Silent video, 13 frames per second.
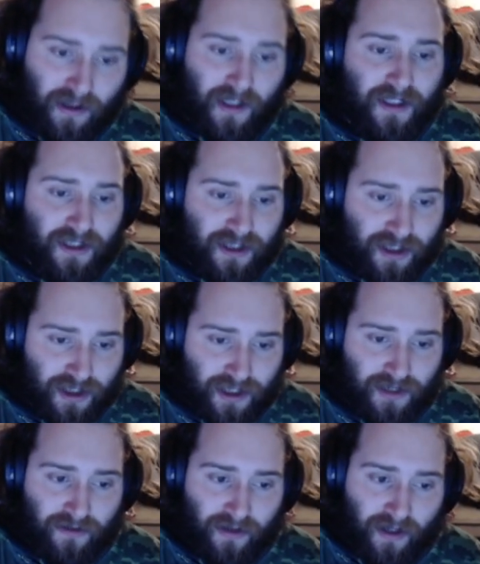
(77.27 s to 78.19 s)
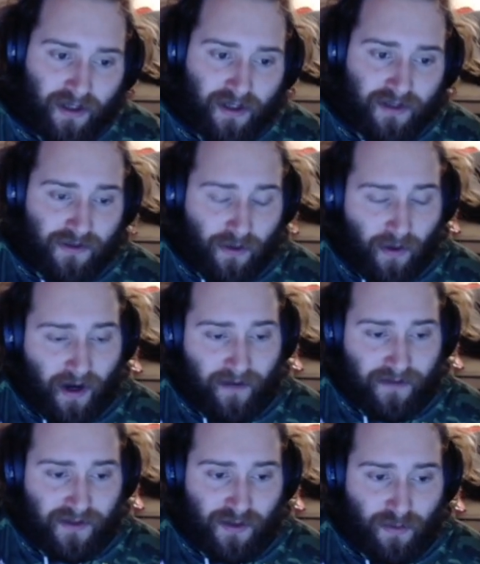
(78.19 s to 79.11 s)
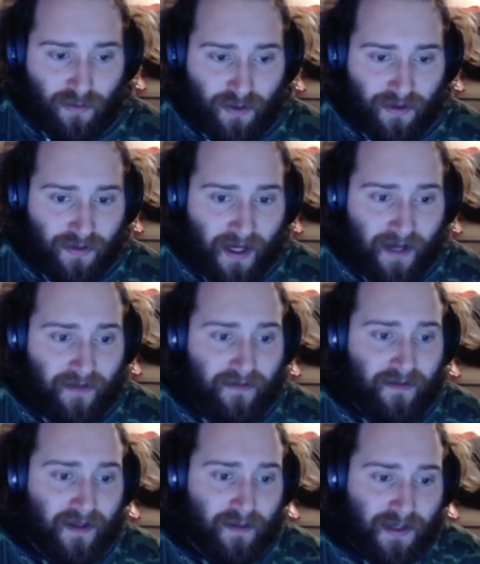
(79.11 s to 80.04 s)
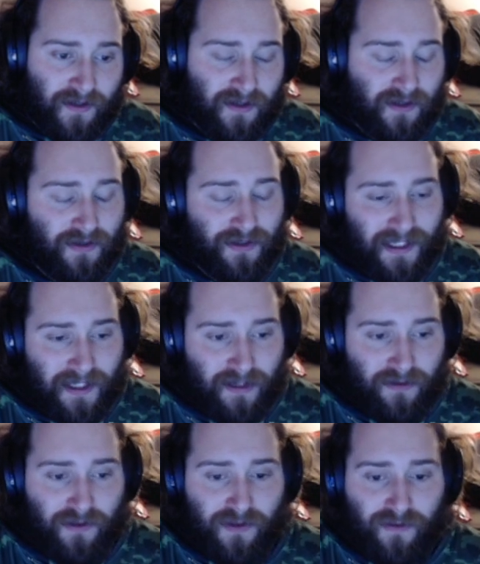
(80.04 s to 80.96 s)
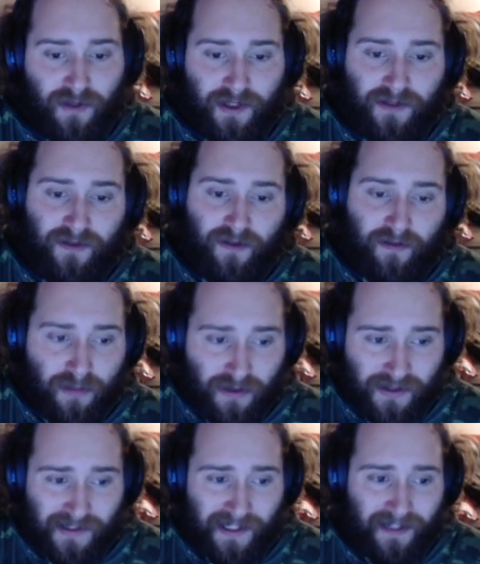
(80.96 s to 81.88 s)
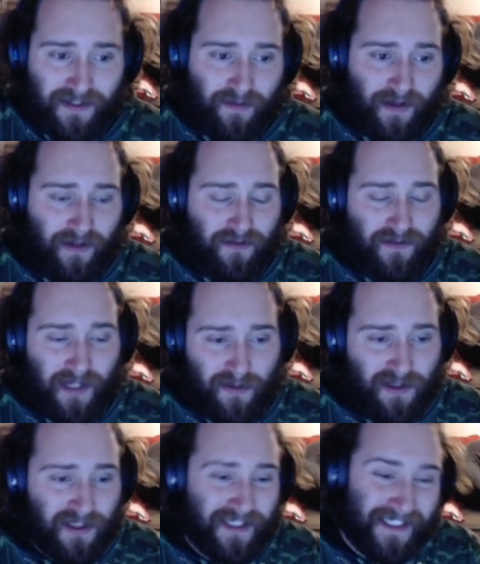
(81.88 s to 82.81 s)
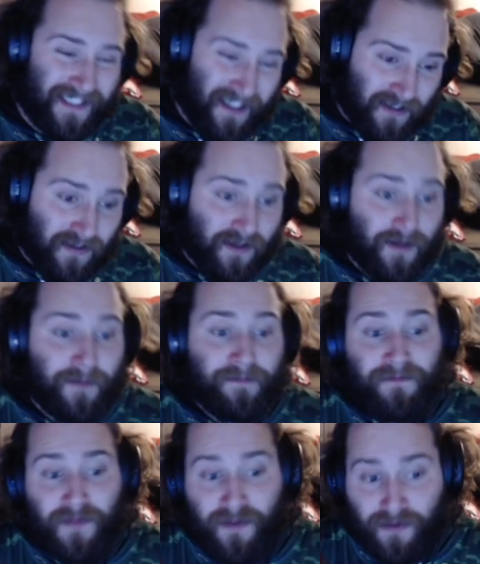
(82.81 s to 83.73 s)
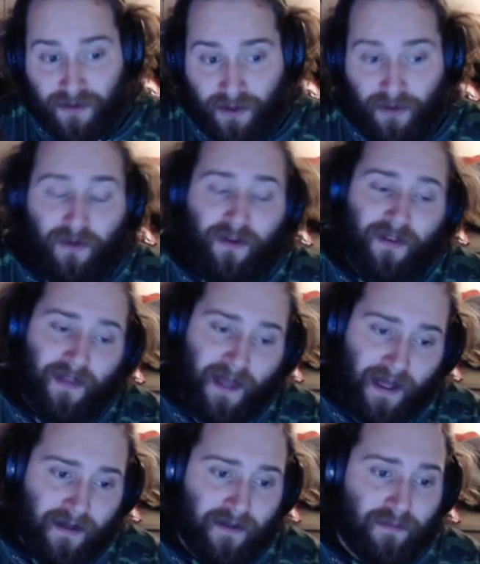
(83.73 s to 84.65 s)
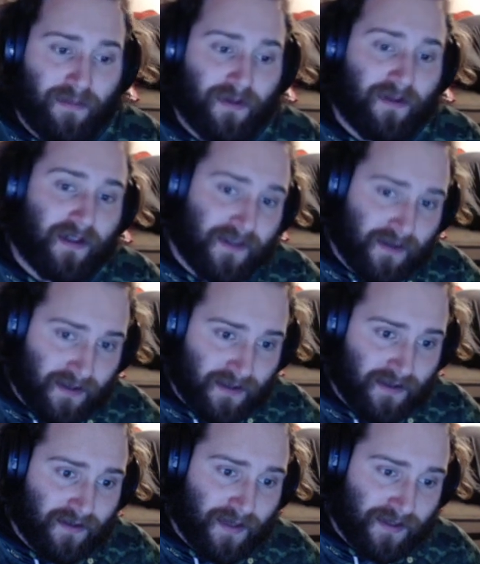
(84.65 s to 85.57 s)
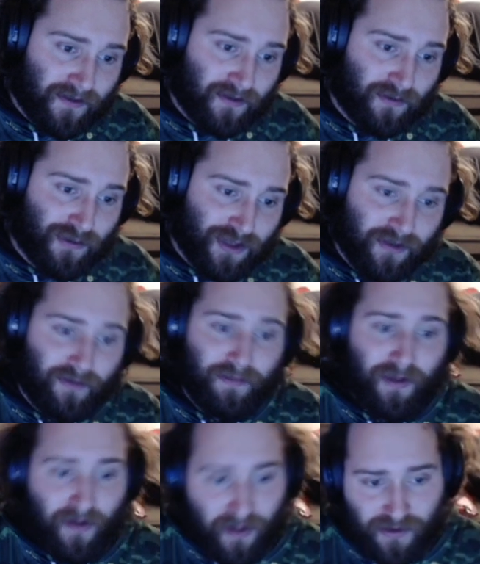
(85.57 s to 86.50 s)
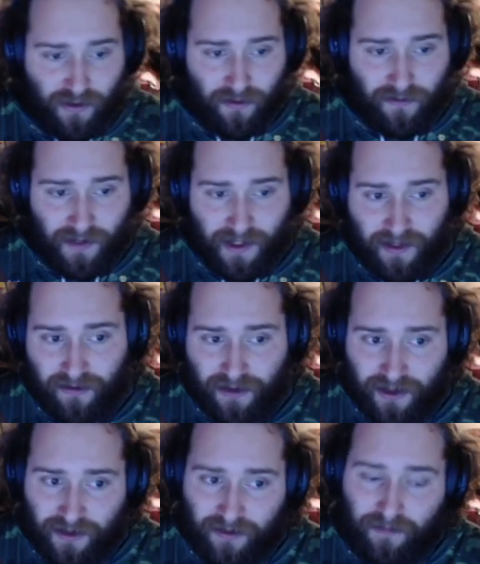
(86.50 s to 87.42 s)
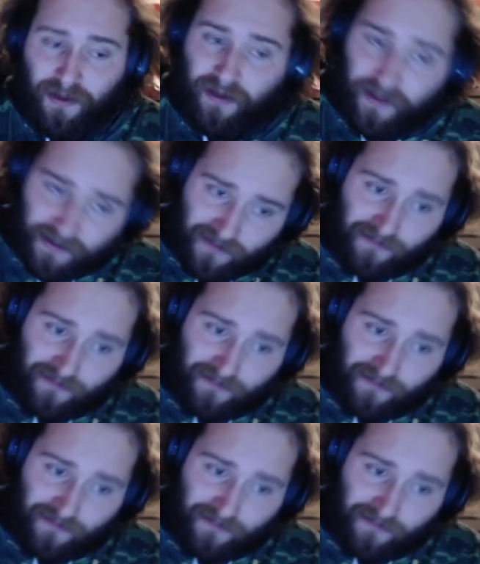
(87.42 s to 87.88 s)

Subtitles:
shield. So obviously with that, the pistol heals for a certain percentage amount of damage it does. So that plus the pistol shield plus overheal shield plus